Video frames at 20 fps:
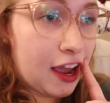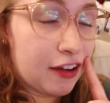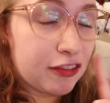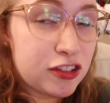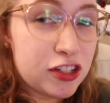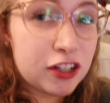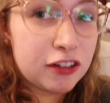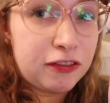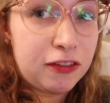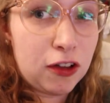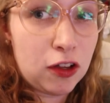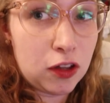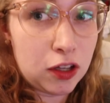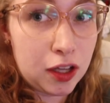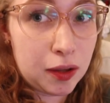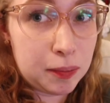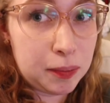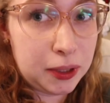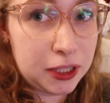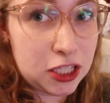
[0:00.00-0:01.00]
After full
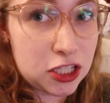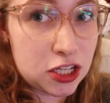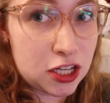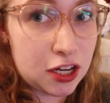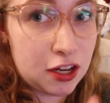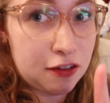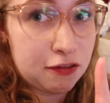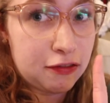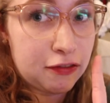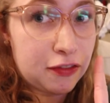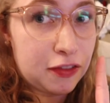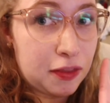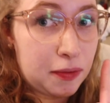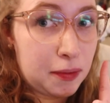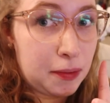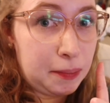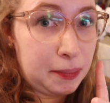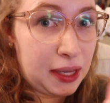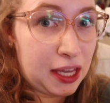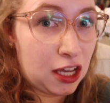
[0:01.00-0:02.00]
completion of
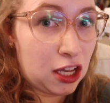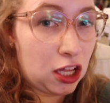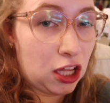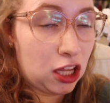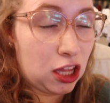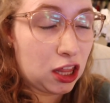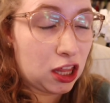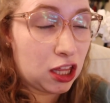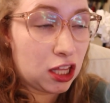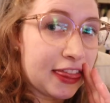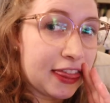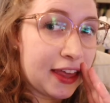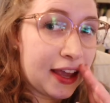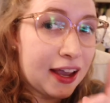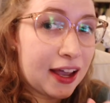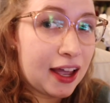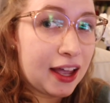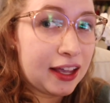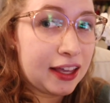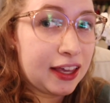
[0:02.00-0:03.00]
the meal,
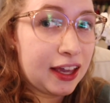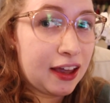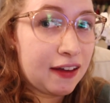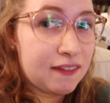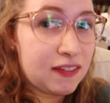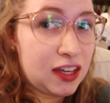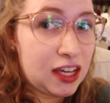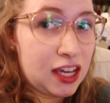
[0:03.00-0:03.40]
think I give